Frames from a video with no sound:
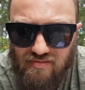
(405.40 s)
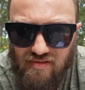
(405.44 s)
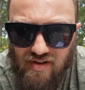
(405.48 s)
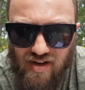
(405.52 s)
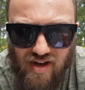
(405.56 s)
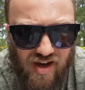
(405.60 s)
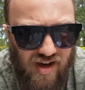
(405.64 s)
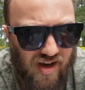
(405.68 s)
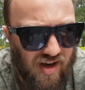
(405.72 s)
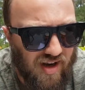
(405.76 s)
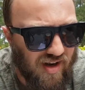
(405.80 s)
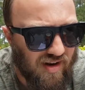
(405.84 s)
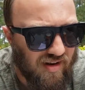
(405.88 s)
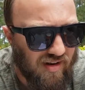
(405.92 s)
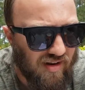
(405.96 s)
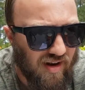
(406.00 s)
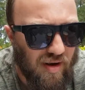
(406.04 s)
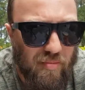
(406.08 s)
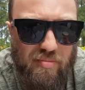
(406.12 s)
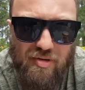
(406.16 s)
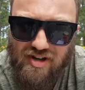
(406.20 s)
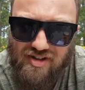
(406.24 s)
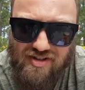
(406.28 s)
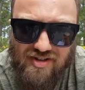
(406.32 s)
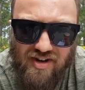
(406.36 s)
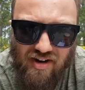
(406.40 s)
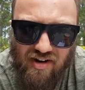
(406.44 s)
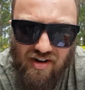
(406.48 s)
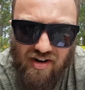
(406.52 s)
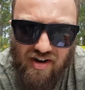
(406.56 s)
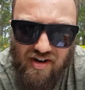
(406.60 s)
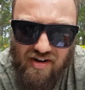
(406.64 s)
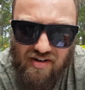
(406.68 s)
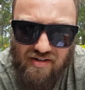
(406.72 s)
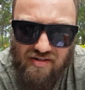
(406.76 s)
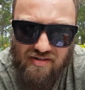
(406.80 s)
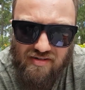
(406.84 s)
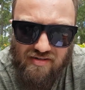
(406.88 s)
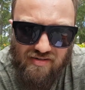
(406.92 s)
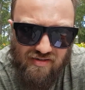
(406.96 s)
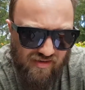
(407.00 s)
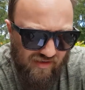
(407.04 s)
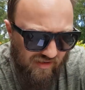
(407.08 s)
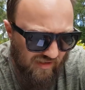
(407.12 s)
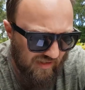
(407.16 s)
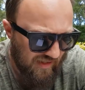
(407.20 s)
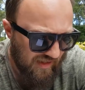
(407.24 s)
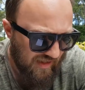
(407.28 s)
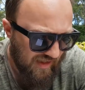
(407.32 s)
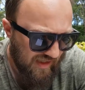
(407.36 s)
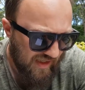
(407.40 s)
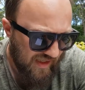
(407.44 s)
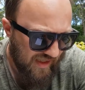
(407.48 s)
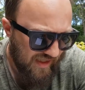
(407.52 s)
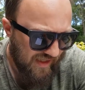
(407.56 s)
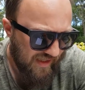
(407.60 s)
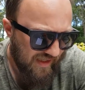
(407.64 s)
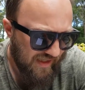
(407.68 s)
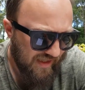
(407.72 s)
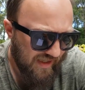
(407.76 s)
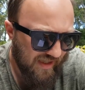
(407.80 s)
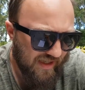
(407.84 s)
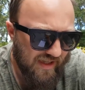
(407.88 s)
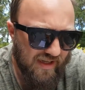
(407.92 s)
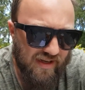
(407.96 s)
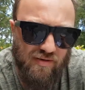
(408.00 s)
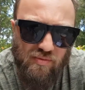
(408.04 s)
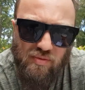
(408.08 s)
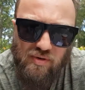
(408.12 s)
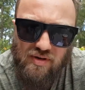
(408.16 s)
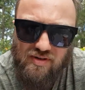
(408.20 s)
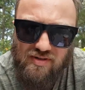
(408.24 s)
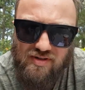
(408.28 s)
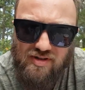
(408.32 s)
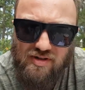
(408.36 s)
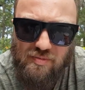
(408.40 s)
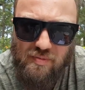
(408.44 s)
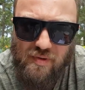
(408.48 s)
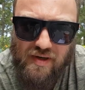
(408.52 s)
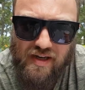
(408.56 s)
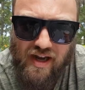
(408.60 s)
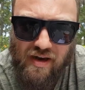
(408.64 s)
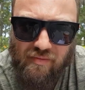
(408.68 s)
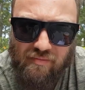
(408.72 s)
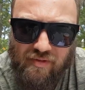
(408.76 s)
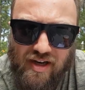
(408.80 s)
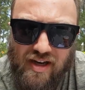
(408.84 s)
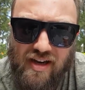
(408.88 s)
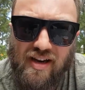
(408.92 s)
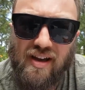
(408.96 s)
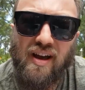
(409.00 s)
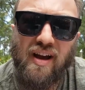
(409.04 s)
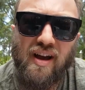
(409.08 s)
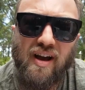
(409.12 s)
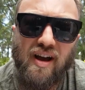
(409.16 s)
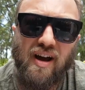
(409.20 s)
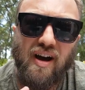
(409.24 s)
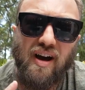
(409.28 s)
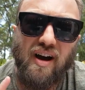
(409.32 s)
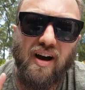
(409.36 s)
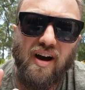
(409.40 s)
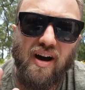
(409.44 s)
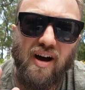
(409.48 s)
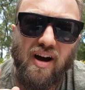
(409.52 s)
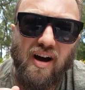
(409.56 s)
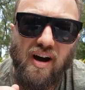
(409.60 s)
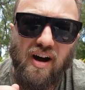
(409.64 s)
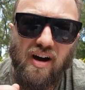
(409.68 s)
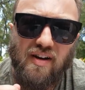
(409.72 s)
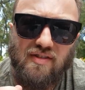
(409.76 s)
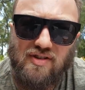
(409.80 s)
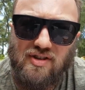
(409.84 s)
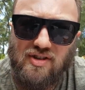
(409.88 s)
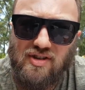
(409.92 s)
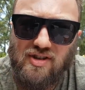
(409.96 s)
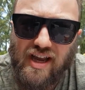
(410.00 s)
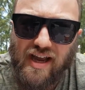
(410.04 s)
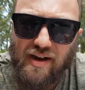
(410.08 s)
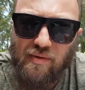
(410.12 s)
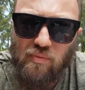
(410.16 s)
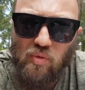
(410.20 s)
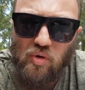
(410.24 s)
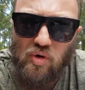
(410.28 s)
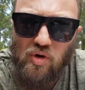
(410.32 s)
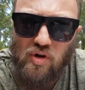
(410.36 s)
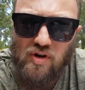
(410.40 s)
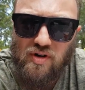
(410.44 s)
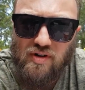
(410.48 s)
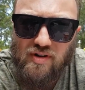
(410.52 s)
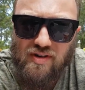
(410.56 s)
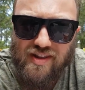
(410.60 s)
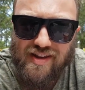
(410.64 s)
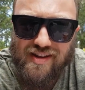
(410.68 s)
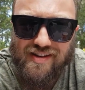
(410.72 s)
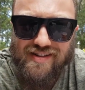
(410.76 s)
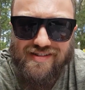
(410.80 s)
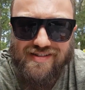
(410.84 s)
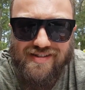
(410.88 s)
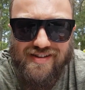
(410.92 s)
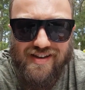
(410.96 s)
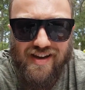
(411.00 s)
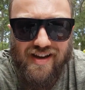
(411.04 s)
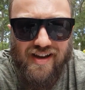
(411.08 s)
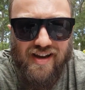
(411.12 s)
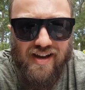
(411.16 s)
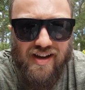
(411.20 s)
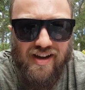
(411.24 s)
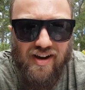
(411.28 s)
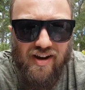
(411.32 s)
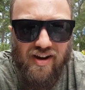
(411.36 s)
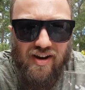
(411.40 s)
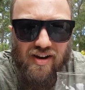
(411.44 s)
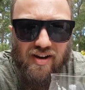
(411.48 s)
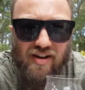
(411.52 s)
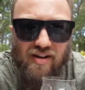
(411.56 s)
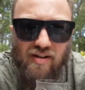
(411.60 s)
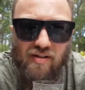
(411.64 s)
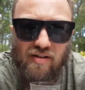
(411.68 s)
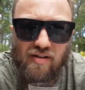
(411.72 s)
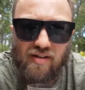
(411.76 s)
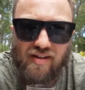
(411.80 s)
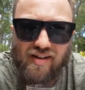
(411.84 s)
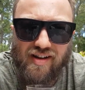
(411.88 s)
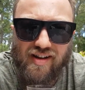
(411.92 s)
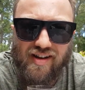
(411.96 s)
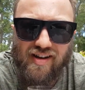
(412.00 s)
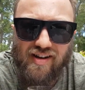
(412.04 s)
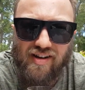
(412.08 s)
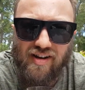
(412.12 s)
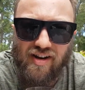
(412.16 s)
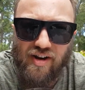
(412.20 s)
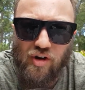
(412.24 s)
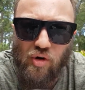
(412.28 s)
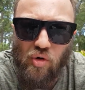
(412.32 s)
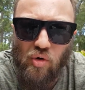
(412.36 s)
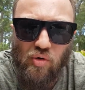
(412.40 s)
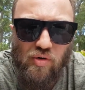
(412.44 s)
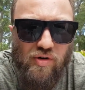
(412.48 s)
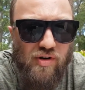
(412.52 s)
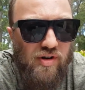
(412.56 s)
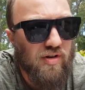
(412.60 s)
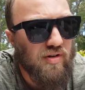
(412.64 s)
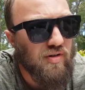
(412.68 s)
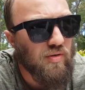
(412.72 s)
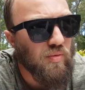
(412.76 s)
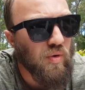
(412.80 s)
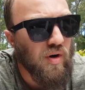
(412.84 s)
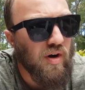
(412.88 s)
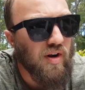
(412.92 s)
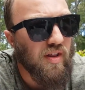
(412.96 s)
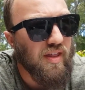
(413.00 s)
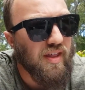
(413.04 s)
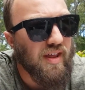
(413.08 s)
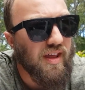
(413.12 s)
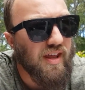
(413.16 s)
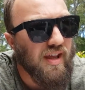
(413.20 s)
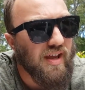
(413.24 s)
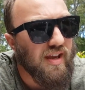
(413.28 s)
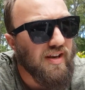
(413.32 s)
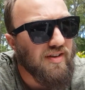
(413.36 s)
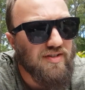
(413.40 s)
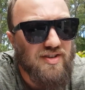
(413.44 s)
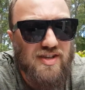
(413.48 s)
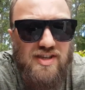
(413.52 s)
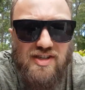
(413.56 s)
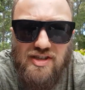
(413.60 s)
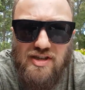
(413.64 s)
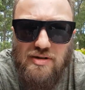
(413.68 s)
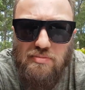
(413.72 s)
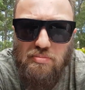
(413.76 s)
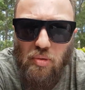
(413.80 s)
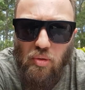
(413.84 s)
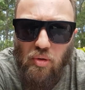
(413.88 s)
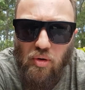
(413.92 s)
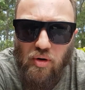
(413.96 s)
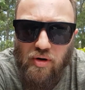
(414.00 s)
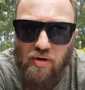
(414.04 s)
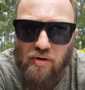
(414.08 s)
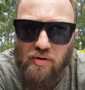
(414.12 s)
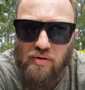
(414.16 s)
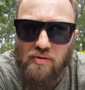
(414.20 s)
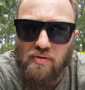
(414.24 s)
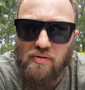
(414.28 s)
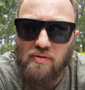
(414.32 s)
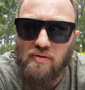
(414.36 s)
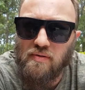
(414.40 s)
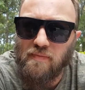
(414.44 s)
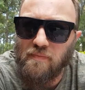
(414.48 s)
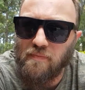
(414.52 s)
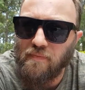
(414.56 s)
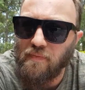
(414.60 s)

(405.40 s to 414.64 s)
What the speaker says: a bit tired. What else has been happening? I just had word that I ordered one of the DigiBoil